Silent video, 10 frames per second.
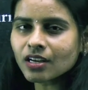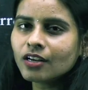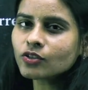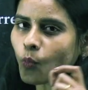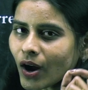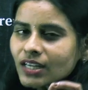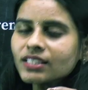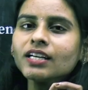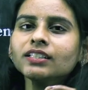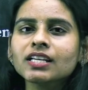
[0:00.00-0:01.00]
So once
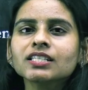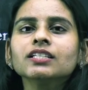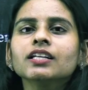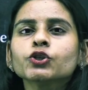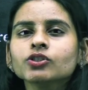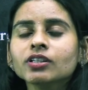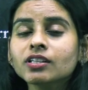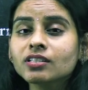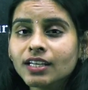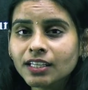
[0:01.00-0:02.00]
that interrelation
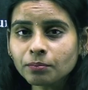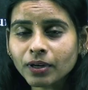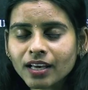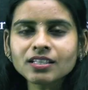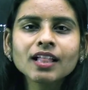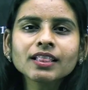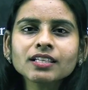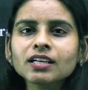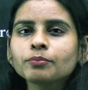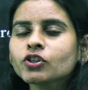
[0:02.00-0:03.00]
is in place, the
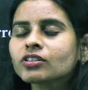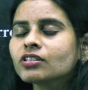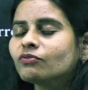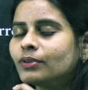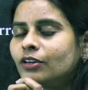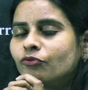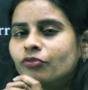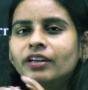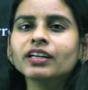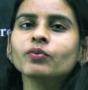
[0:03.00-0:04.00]
subject will be
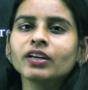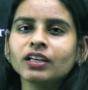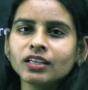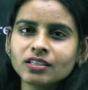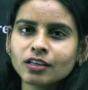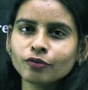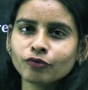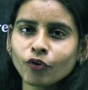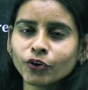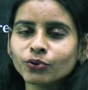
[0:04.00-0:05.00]
very, very easy
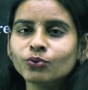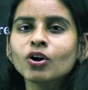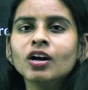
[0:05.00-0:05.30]
for you.